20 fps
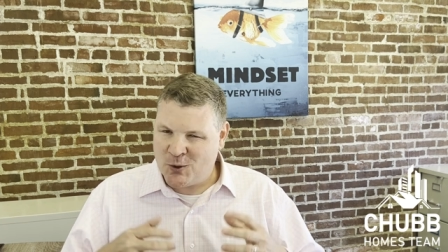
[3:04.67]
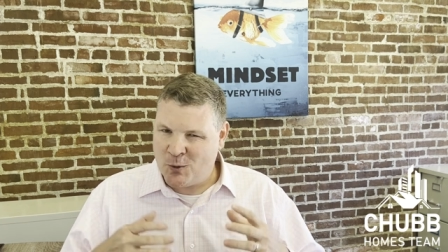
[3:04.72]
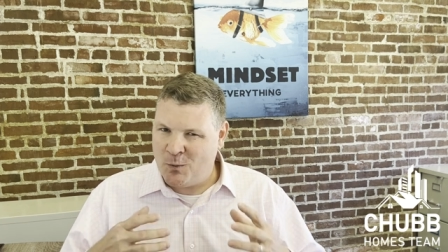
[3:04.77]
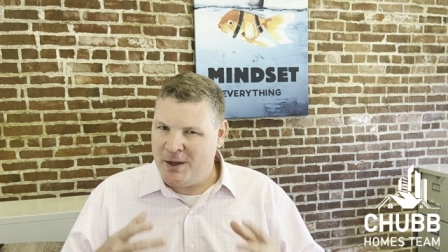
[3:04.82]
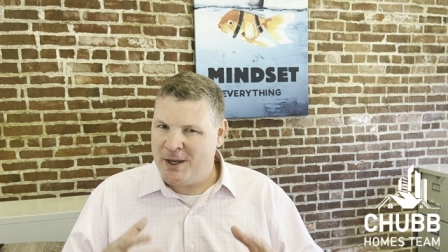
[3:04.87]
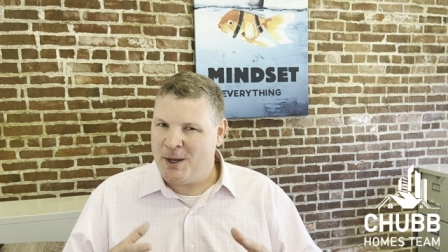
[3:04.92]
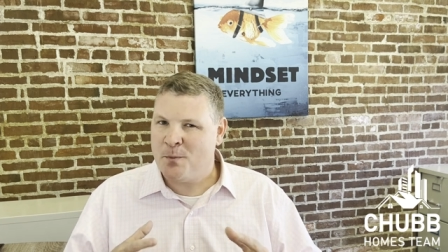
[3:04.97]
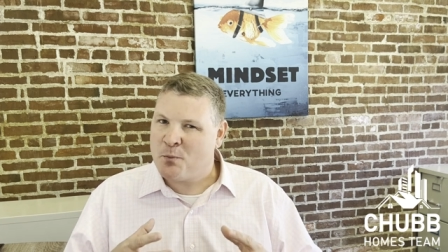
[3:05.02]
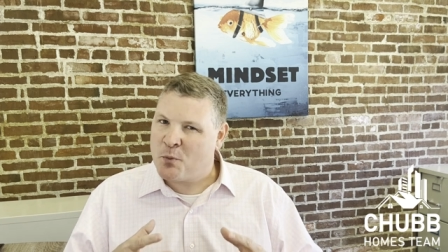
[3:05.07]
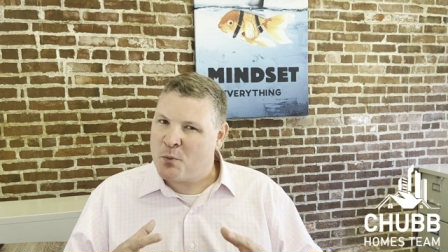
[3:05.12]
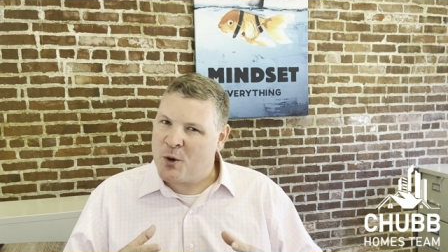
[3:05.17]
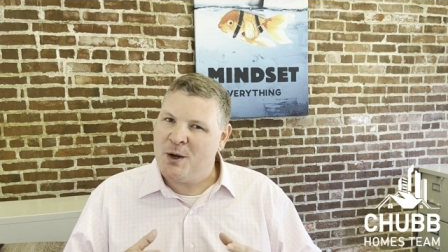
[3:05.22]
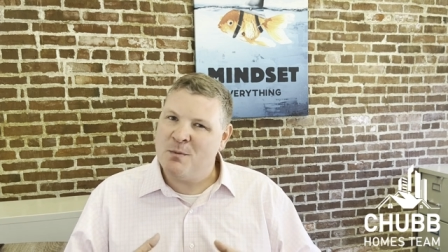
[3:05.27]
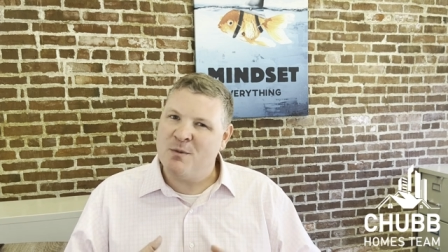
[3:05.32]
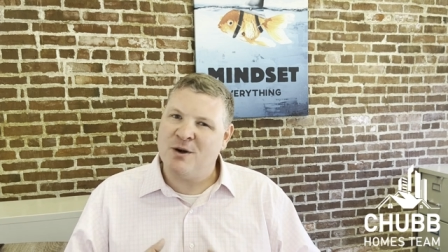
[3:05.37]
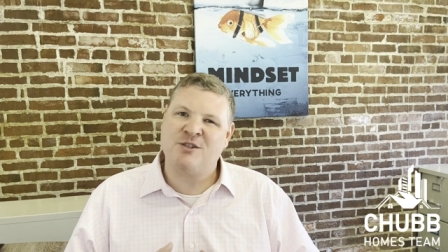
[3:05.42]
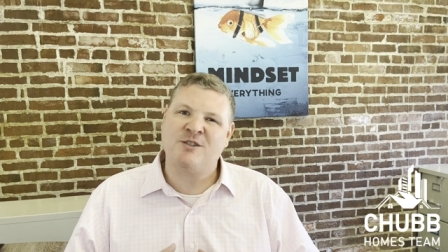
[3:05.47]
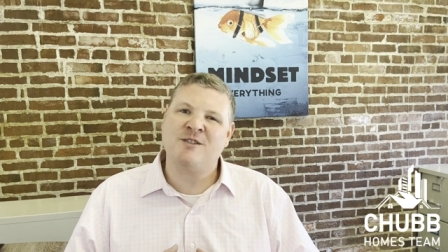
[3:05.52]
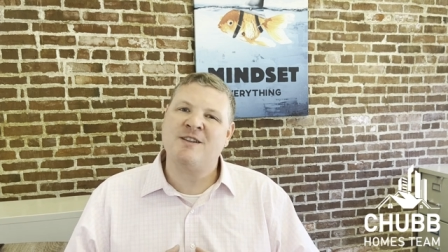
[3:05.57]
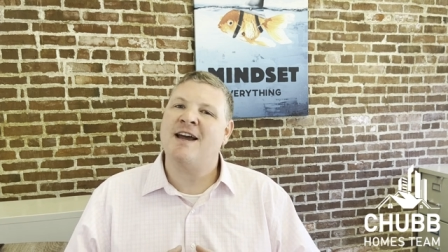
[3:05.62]
So we can pretty
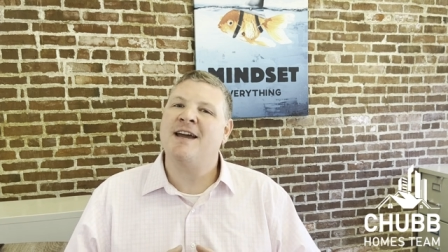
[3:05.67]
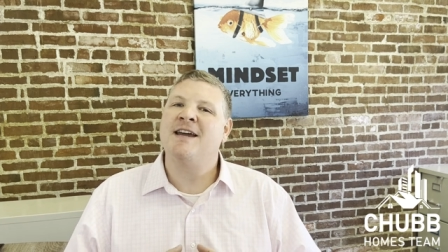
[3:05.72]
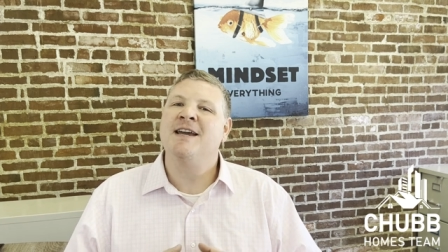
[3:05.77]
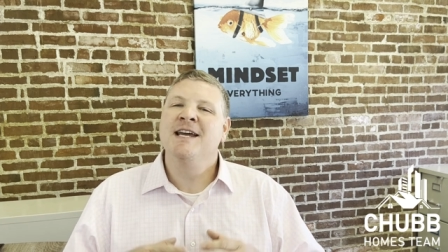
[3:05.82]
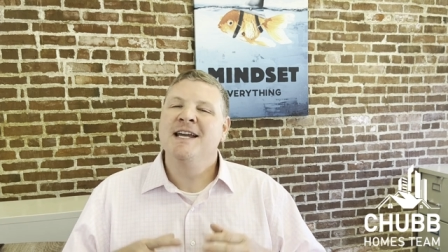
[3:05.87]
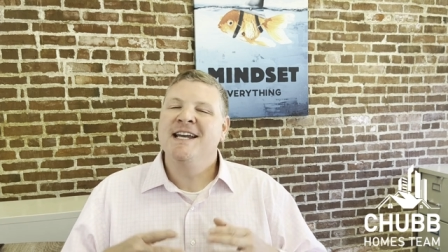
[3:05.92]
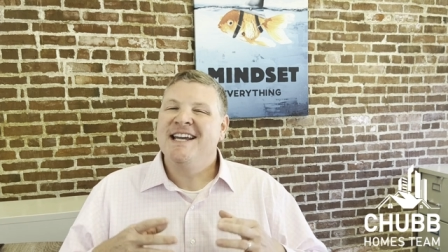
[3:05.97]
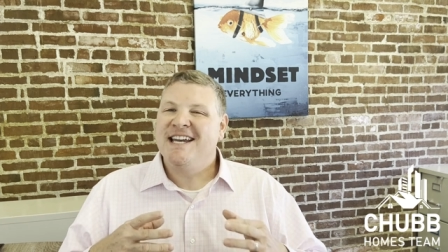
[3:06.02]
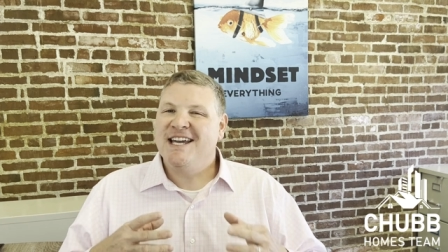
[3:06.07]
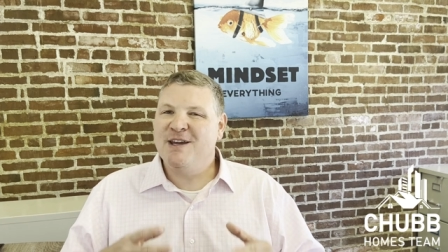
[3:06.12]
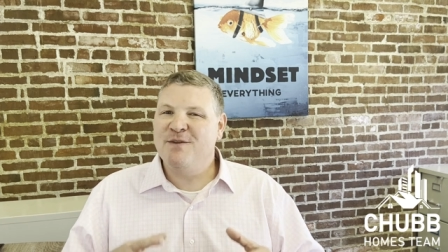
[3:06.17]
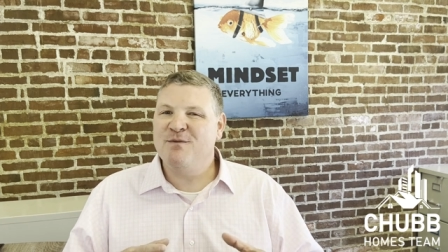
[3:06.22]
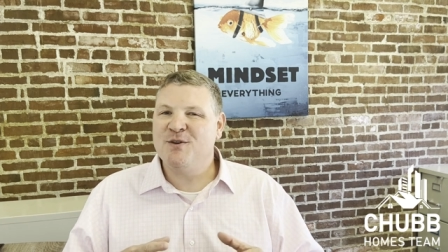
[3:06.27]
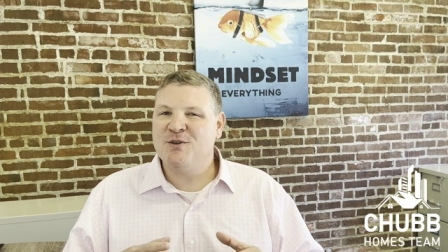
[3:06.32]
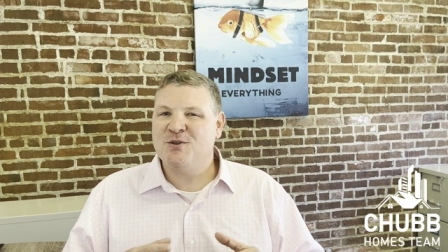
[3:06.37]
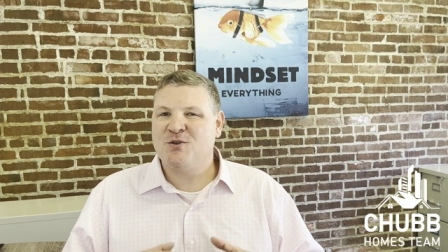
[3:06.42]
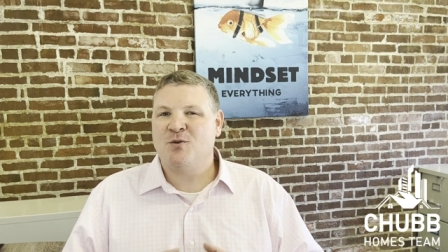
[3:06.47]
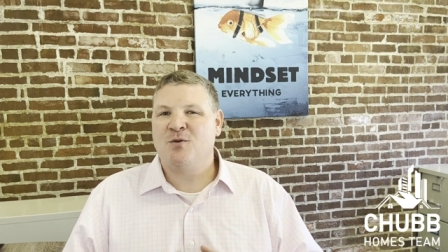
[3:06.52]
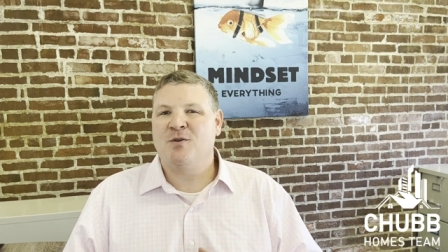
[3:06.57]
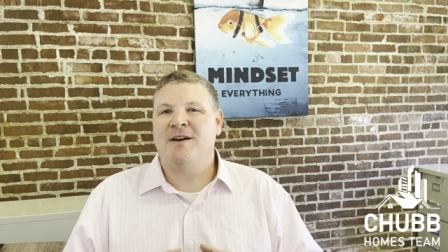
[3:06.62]
much say
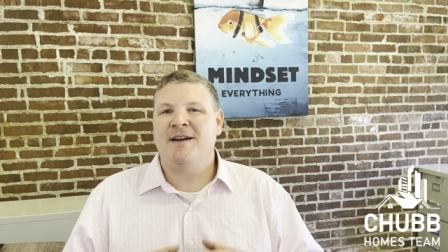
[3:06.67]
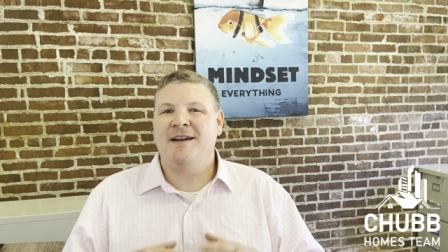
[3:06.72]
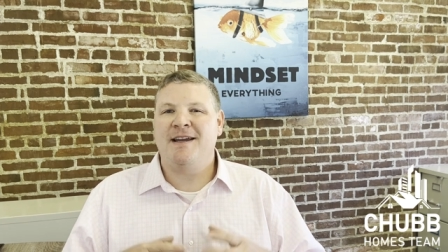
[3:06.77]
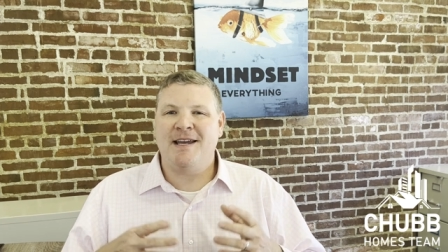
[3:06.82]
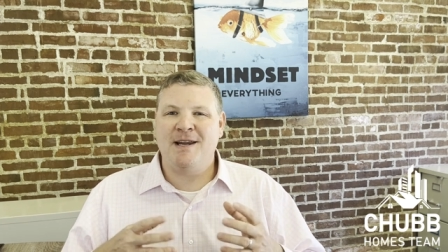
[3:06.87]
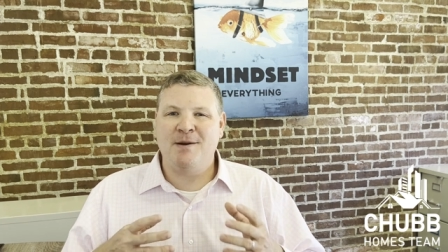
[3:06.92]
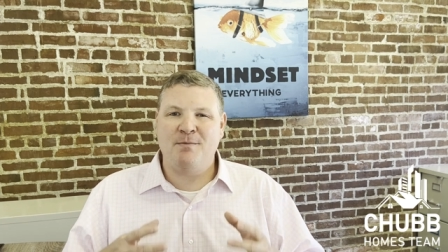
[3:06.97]
inventory